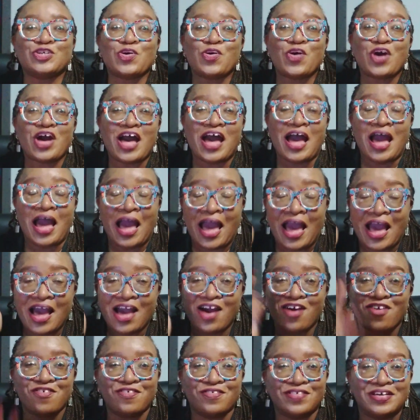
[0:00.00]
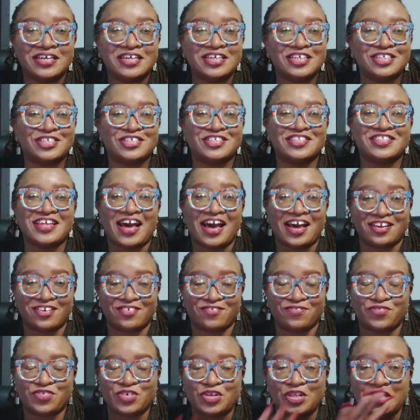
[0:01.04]
So how is
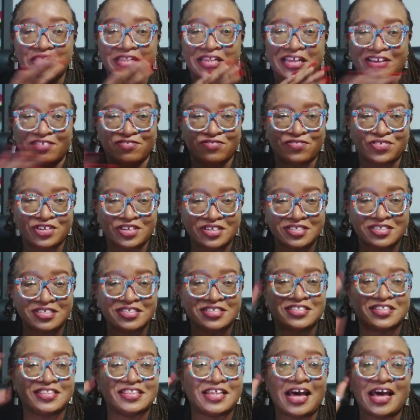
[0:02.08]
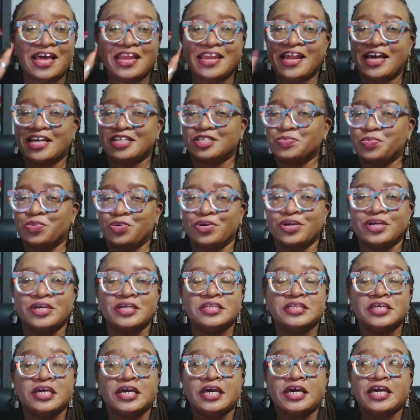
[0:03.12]
that for leverage? That last
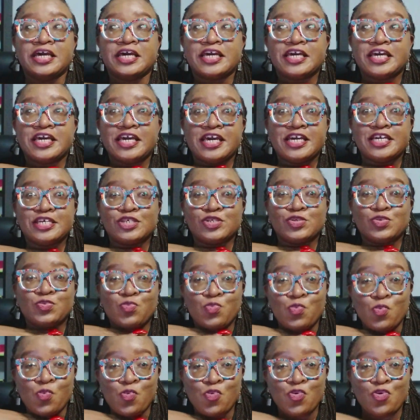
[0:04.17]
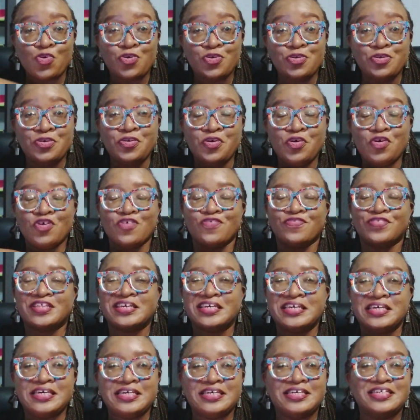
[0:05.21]
point is one
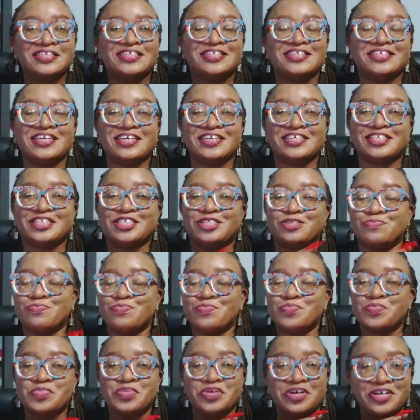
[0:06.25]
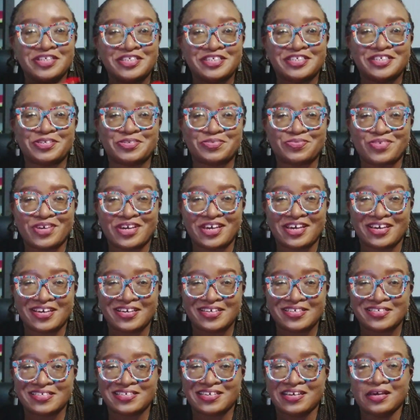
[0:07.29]
of the easiest, smartest
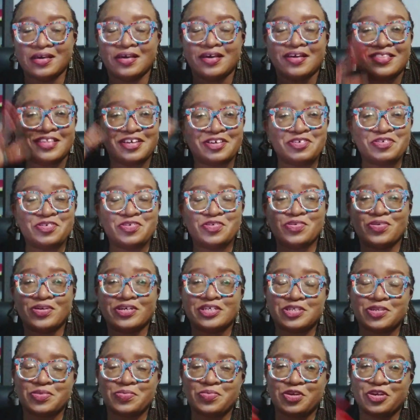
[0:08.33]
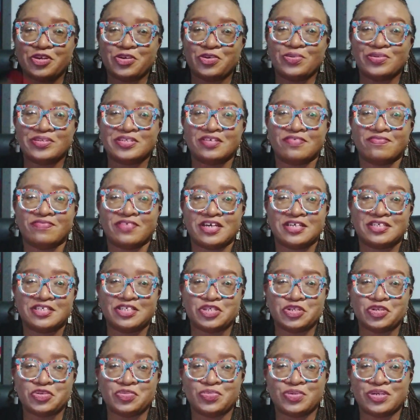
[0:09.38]
ways that you, as somebody who's
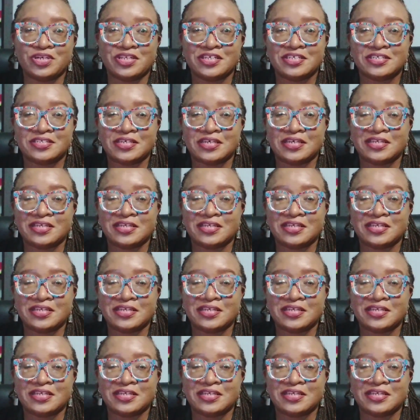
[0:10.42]
investing in real